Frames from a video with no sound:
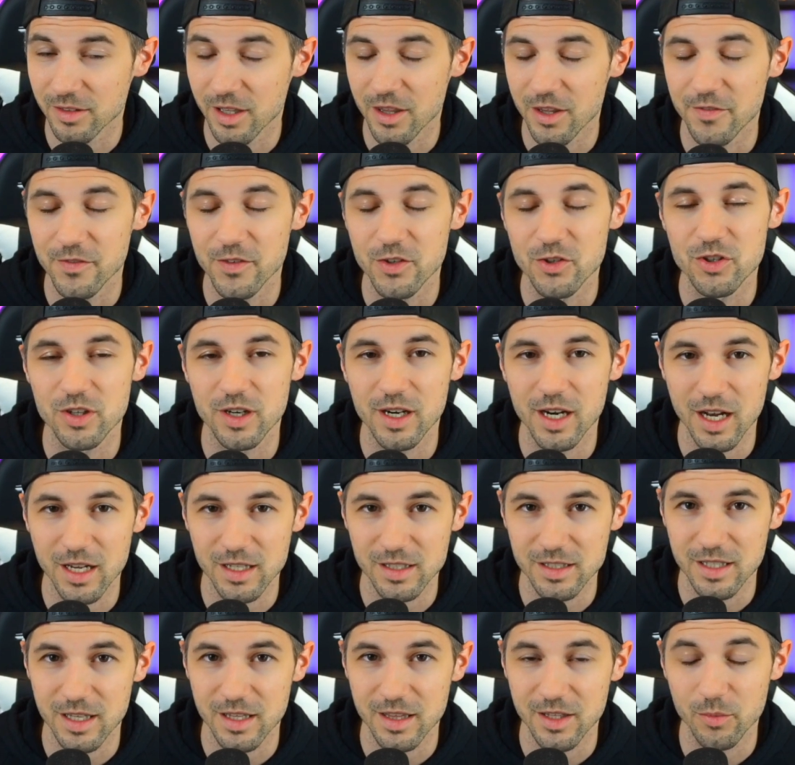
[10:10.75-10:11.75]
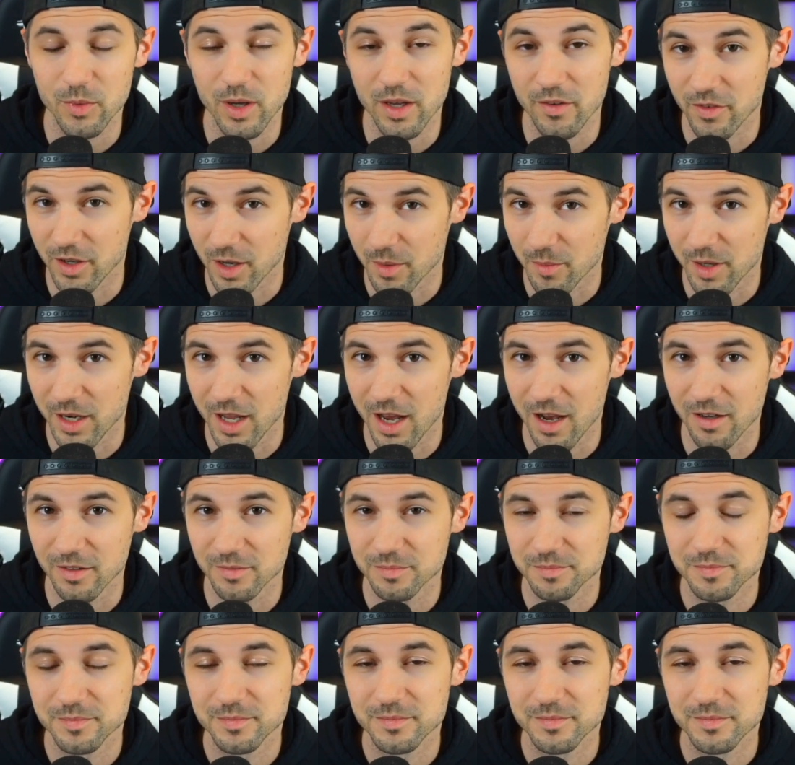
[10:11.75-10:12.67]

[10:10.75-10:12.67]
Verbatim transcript: on the future content that we have coming out.